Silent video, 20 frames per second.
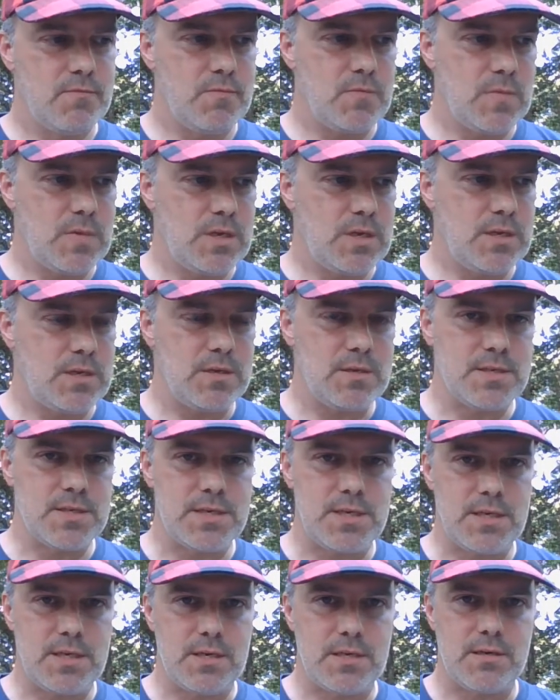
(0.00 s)
is
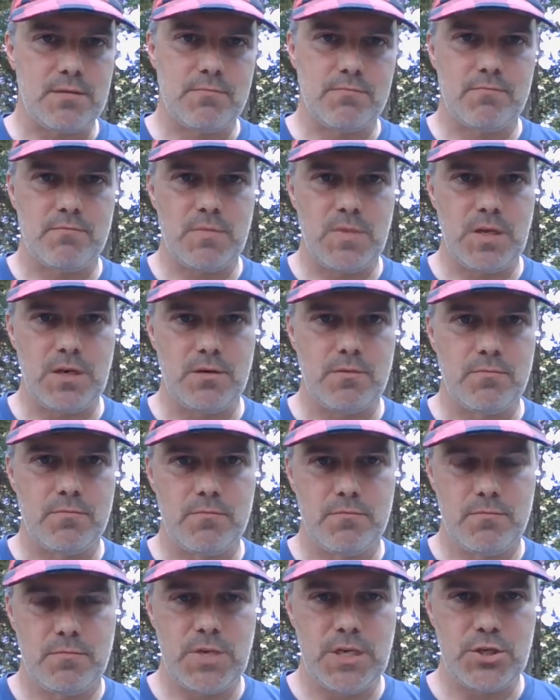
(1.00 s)

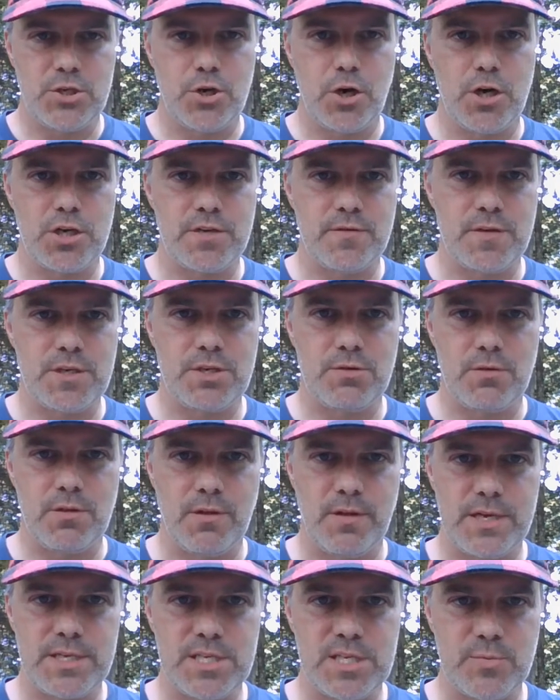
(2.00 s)
in charge of issuing the
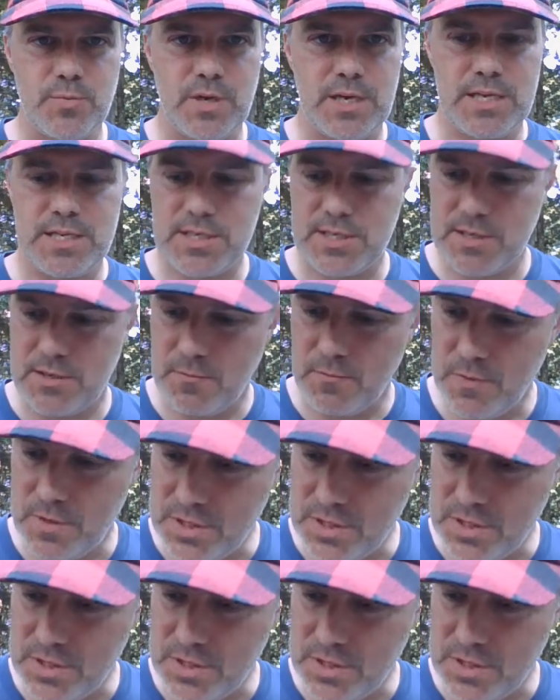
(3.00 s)
license plates, which